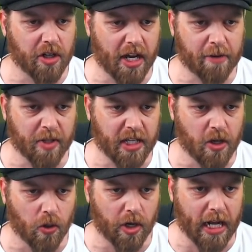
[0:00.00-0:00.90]
United with a
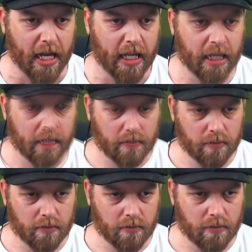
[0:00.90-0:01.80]
corner.
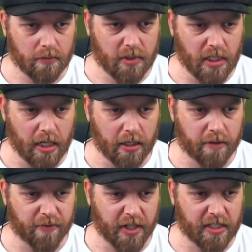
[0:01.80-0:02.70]

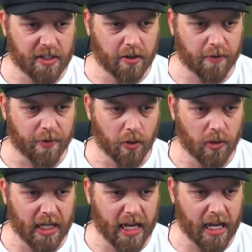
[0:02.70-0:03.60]
Dunk feeds it off
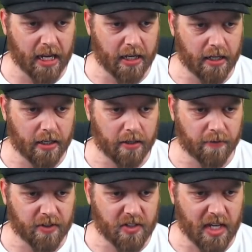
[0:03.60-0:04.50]
Houlihan.
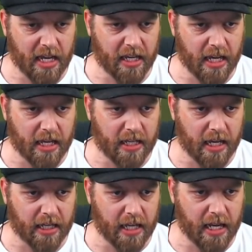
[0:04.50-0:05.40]
Vizega
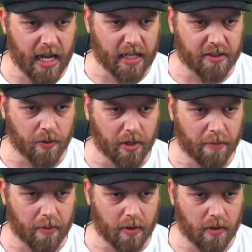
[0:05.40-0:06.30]
can't get out to
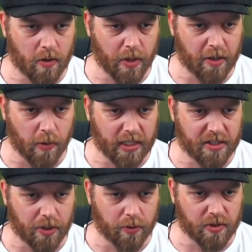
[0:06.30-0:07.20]
him. Quick
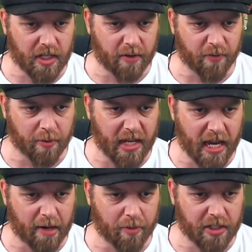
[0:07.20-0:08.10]
1-2s here from
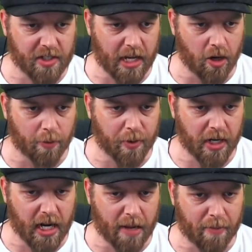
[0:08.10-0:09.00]
Cambridge. They open it
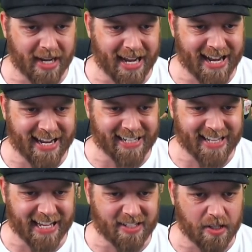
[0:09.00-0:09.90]
up. Menendez
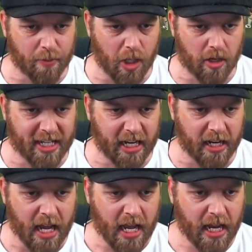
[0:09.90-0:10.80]
gets the block in.
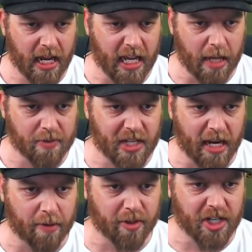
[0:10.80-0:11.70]
Here comes
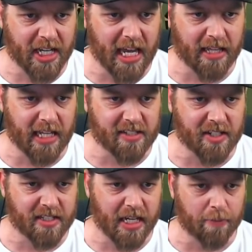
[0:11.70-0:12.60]
Cambridge again. That's
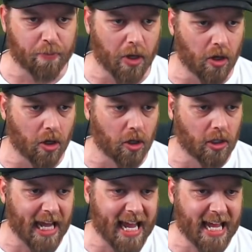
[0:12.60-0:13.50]
a deep ball.
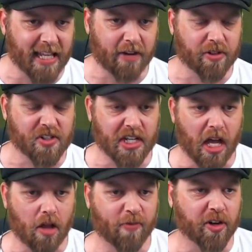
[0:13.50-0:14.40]
And there is a
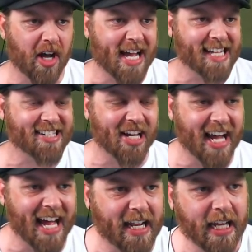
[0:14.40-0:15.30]
goal for
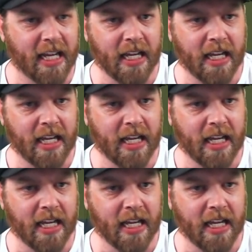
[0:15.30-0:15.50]
Ironside.